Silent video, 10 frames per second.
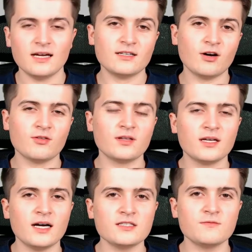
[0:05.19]
Now in the
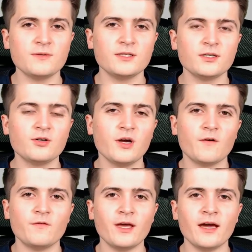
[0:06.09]
last video
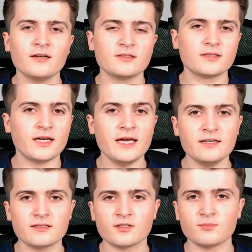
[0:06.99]
we added
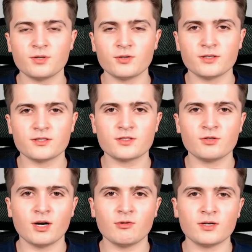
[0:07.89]
KNX components to
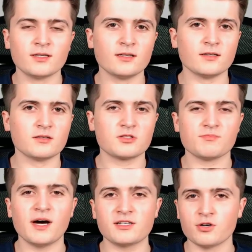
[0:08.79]
our little
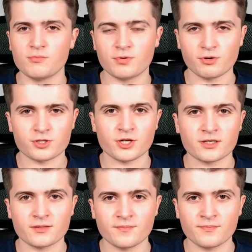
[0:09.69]
smart home project.